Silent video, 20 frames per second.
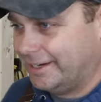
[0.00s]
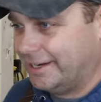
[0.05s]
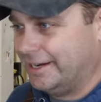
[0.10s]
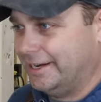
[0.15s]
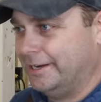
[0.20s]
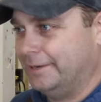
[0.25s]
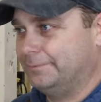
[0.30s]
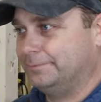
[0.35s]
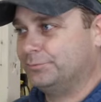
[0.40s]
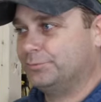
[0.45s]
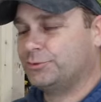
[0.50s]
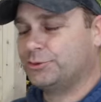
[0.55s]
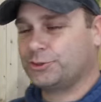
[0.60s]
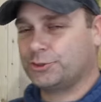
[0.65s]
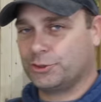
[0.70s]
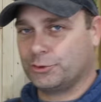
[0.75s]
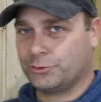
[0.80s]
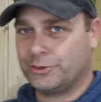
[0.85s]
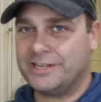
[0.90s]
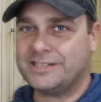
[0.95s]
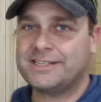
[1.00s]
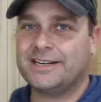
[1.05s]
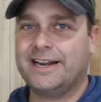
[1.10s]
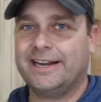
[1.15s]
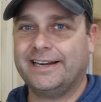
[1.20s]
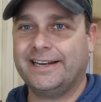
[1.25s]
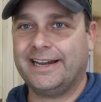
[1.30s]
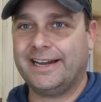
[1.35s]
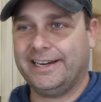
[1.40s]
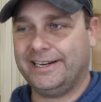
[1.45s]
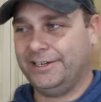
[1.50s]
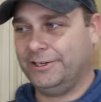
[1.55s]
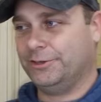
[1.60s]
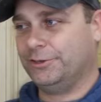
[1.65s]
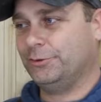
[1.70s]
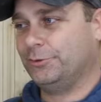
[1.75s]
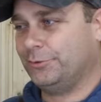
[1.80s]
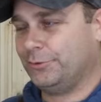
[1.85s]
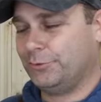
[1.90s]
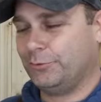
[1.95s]
Um, so the reason I got
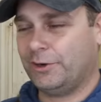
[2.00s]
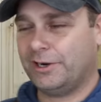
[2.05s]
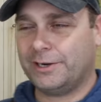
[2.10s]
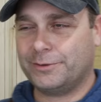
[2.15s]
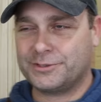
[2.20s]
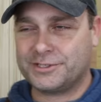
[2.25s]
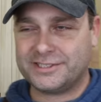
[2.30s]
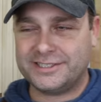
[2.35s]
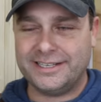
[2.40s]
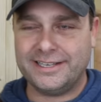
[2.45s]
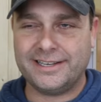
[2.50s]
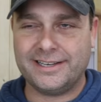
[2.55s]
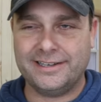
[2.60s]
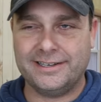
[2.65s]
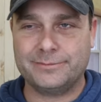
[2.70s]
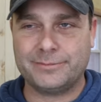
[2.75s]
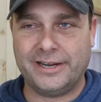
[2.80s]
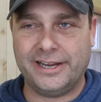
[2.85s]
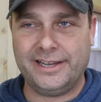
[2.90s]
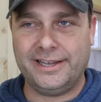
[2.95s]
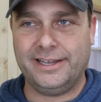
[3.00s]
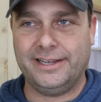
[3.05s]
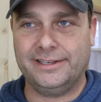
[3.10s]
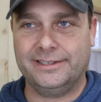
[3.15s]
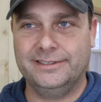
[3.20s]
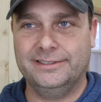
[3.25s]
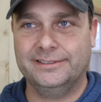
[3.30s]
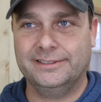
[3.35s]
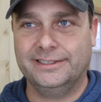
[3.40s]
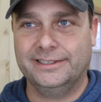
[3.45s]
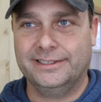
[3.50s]
here, the, what I was thinking in my head